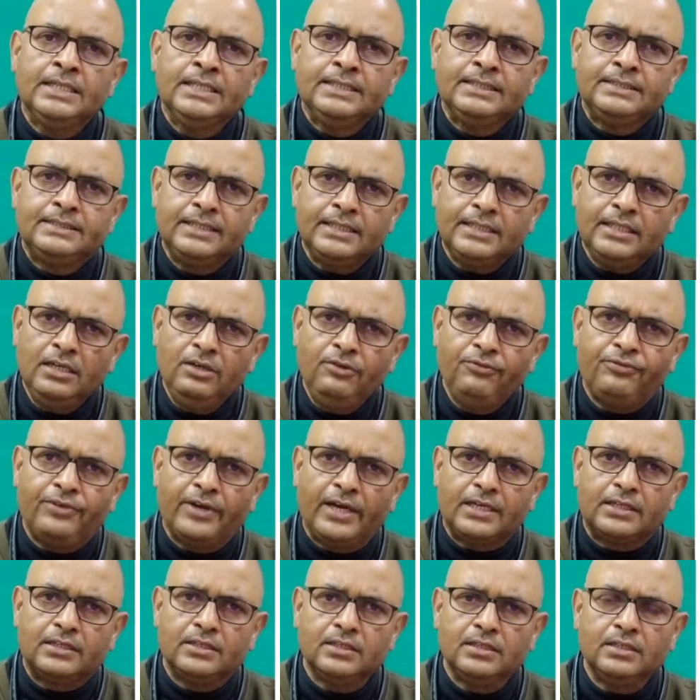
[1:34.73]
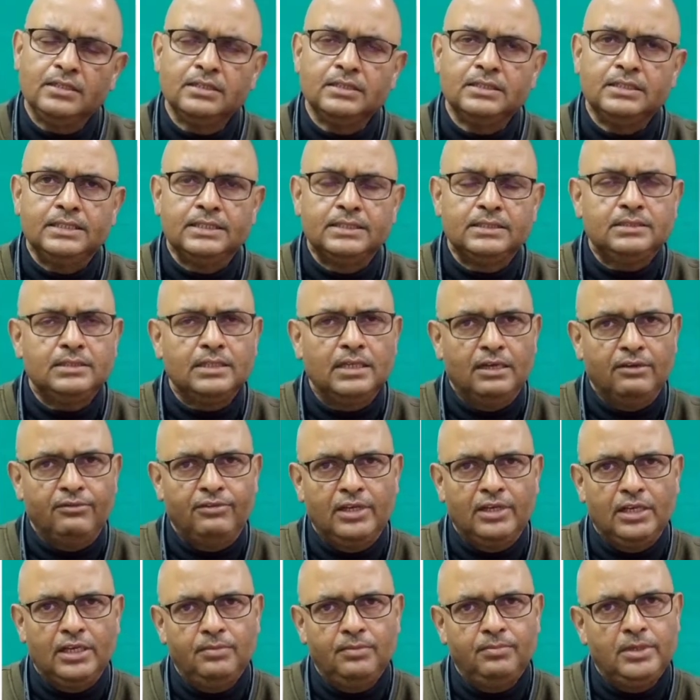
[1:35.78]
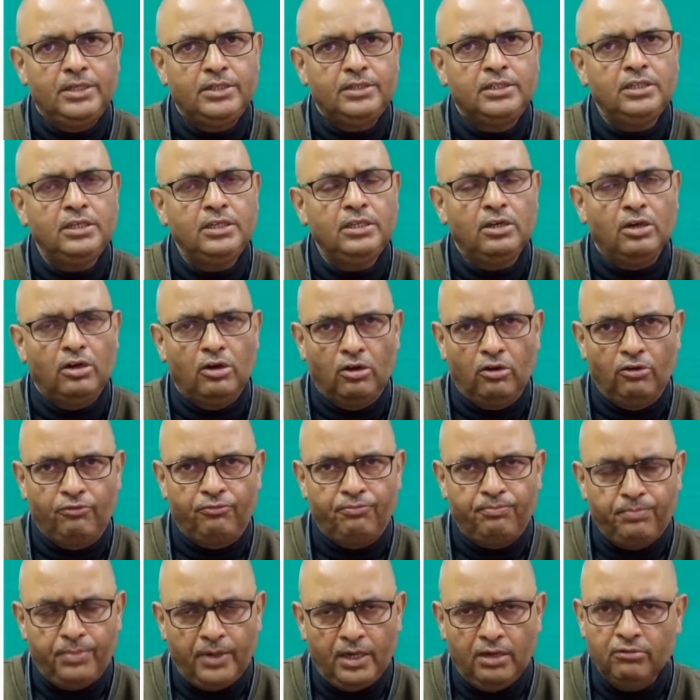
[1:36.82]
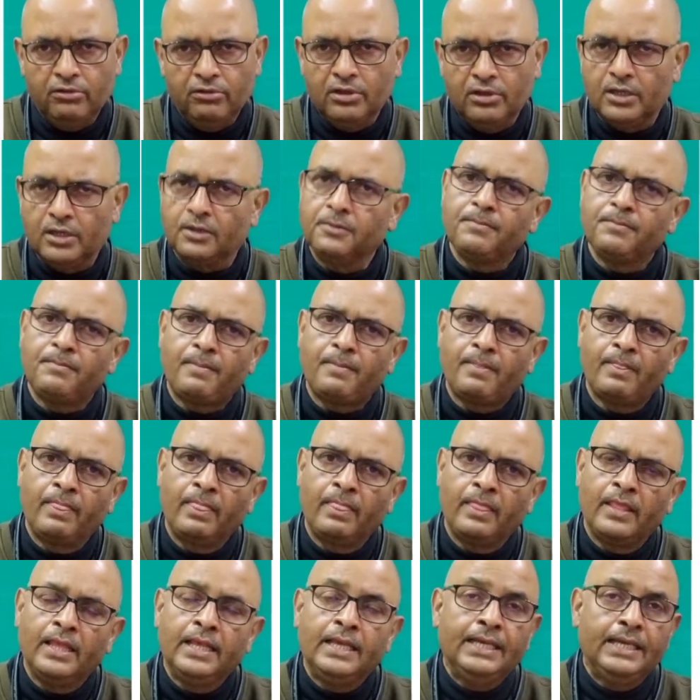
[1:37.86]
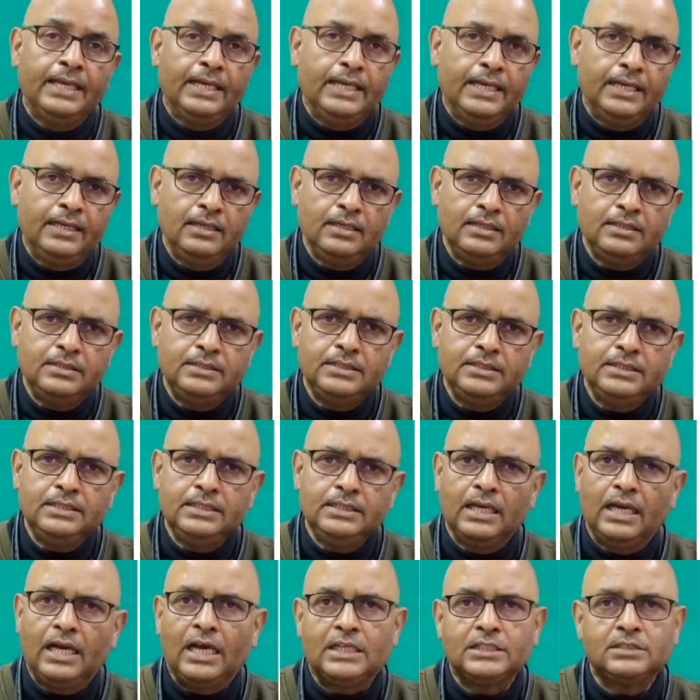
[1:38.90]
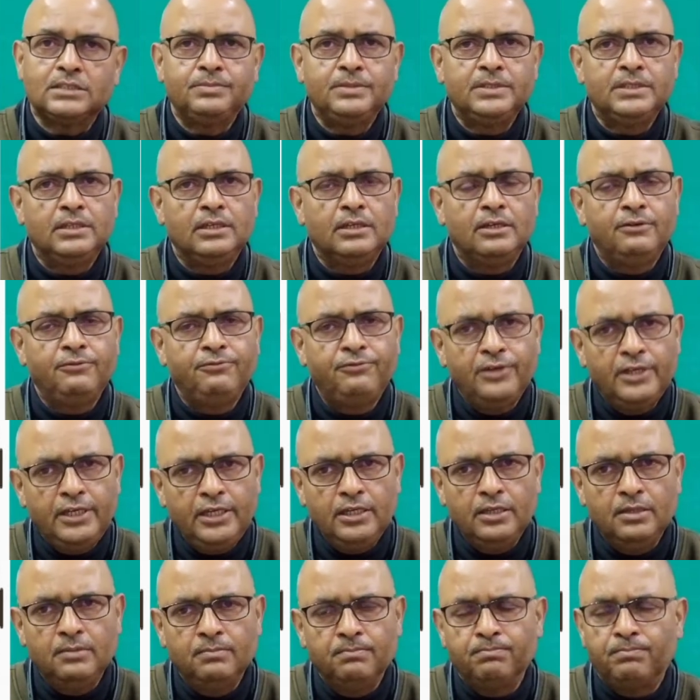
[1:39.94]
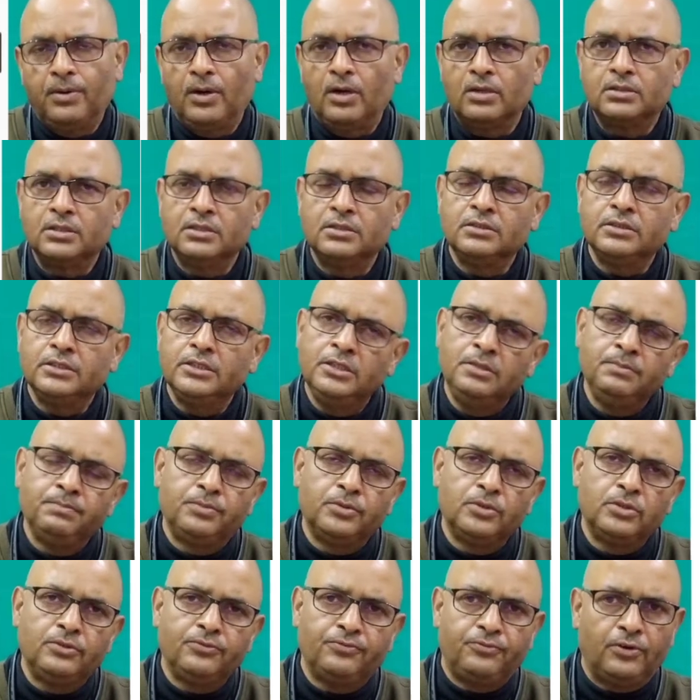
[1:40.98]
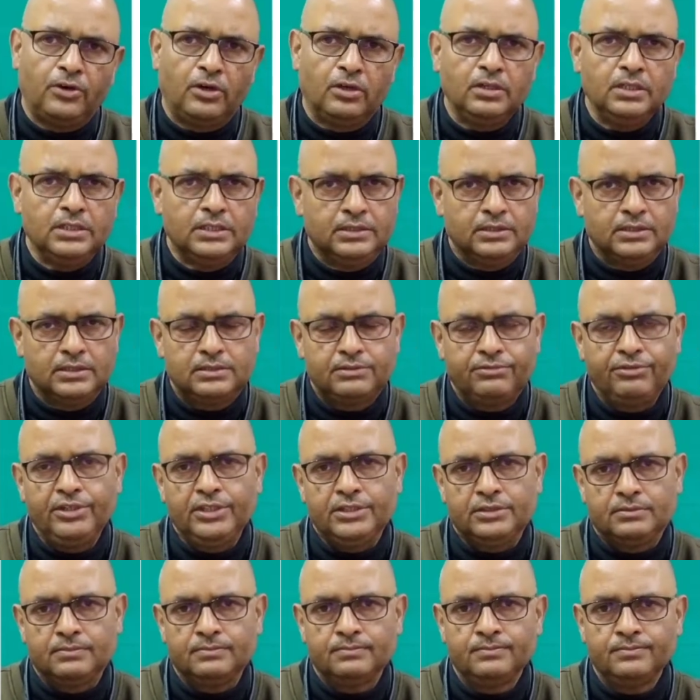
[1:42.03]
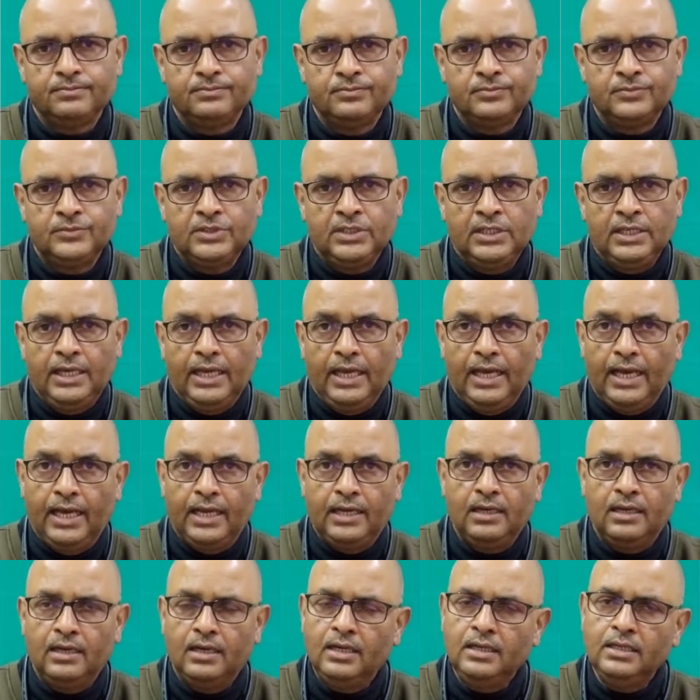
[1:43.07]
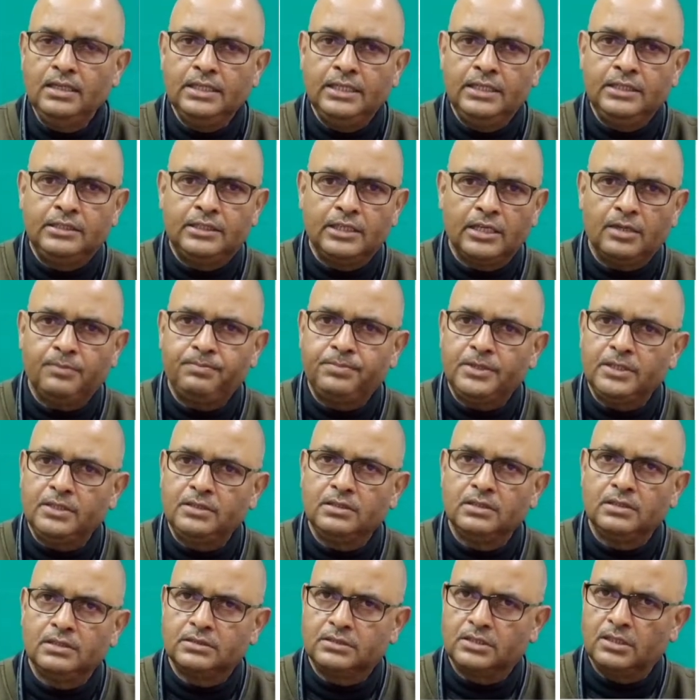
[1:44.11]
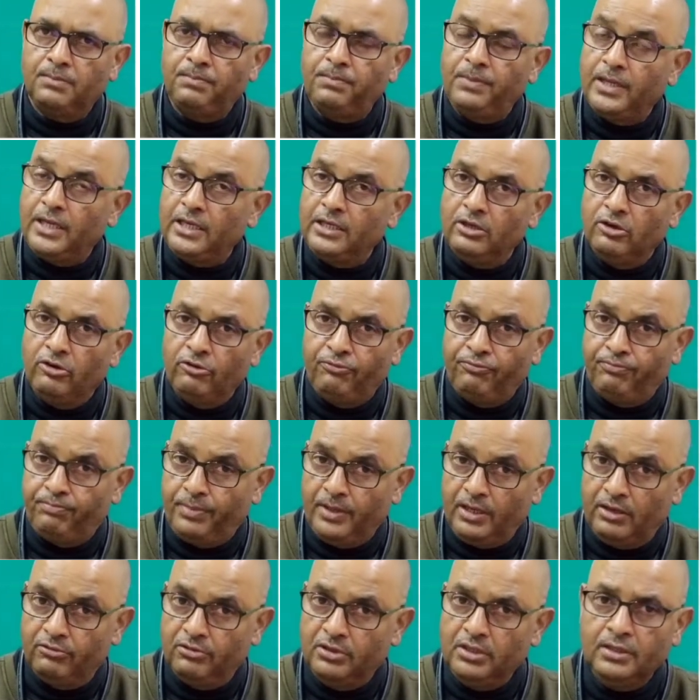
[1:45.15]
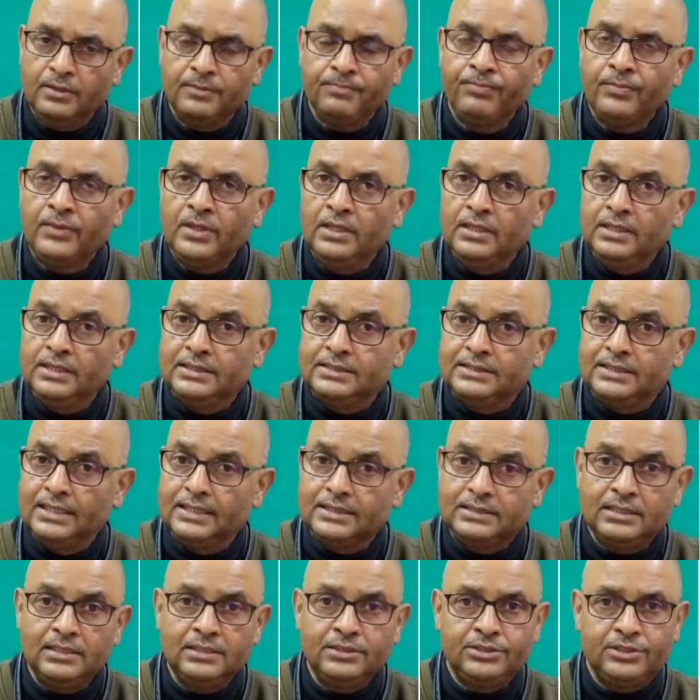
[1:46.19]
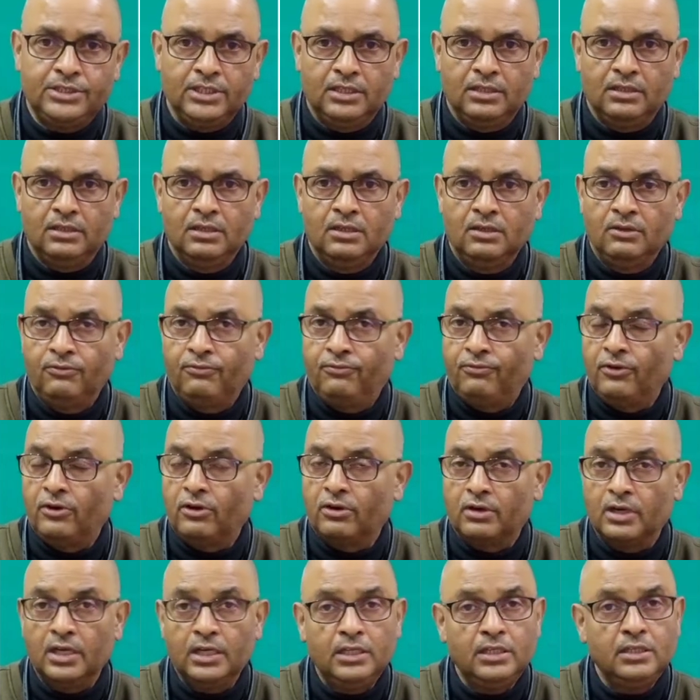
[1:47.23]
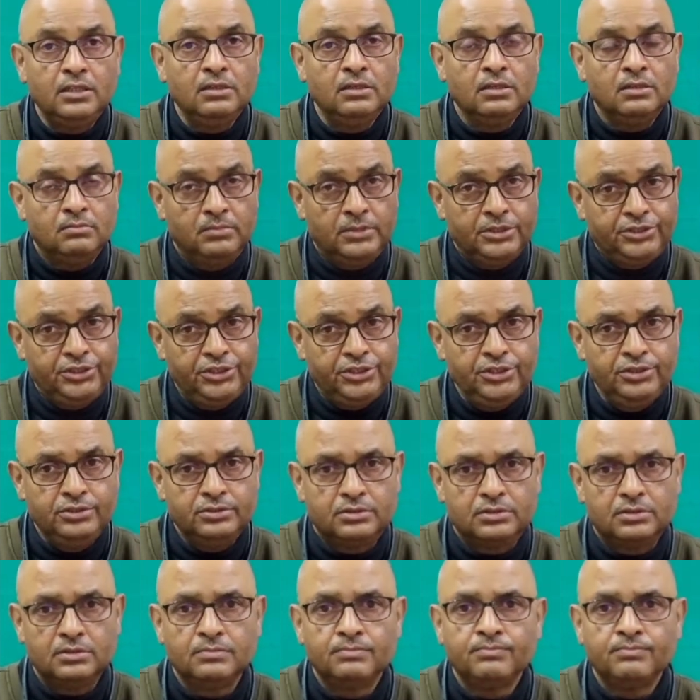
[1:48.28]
Second factor is availability of power. Energy has been a very important input for industries. An uninterrupted supply of power is essential for running machines.